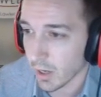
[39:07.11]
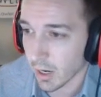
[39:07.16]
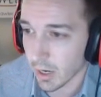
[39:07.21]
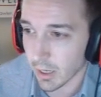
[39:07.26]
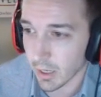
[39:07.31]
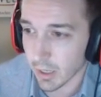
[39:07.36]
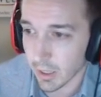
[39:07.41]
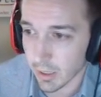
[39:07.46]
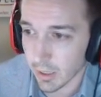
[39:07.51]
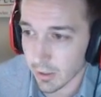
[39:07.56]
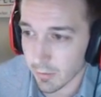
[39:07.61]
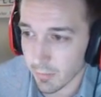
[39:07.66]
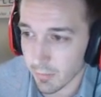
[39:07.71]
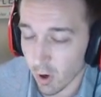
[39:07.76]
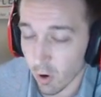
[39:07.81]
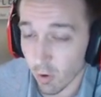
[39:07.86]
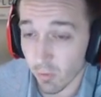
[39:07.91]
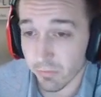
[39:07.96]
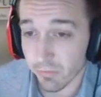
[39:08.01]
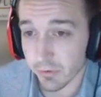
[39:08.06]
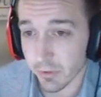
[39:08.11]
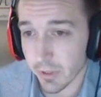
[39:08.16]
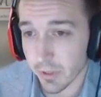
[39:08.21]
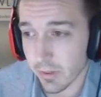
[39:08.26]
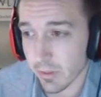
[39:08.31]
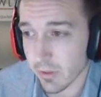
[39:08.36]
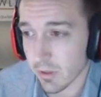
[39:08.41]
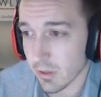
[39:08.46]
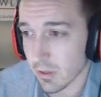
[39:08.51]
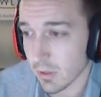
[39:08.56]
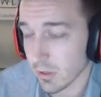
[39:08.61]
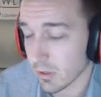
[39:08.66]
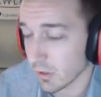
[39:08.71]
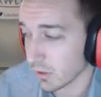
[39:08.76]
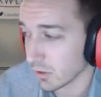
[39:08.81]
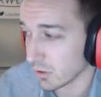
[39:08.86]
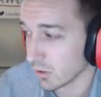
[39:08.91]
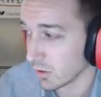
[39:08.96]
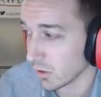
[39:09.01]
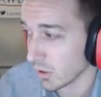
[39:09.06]
um, hopefully
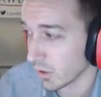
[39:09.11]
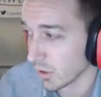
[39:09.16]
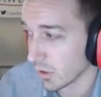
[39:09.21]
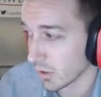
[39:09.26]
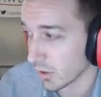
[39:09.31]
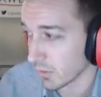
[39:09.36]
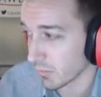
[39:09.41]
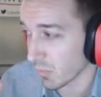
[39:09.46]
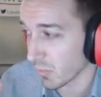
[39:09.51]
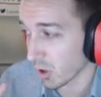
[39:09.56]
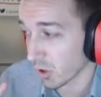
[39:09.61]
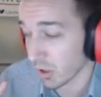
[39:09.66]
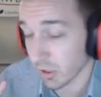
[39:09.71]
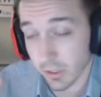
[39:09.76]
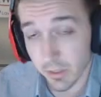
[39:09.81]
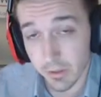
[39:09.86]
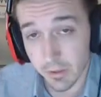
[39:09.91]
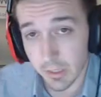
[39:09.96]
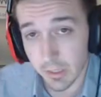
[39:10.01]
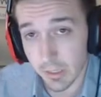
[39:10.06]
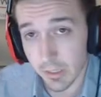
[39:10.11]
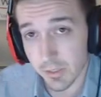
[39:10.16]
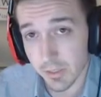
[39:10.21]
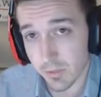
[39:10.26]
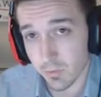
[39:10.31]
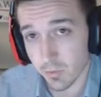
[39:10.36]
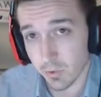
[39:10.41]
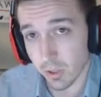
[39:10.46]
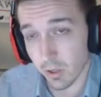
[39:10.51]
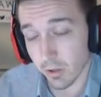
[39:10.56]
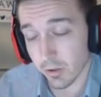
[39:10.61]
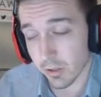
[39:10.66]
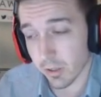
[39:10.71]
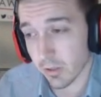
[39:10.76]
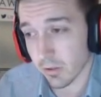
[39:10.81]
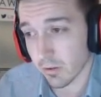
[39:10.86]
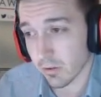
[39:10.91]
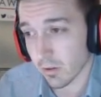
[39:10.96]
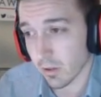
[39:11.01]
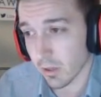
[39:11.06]
the uh, market in the East
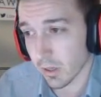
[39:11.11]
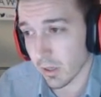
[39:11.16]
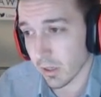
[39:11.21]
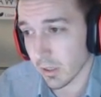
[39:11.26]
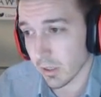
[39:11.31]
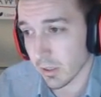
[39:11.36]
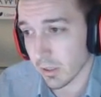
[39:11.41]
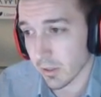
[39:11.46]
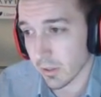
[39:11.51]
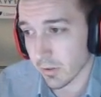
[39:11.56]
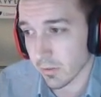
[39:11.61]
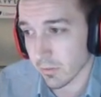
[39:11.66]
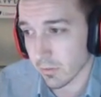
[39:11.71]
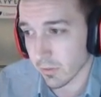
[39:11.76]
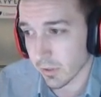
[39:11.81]
regarding uh,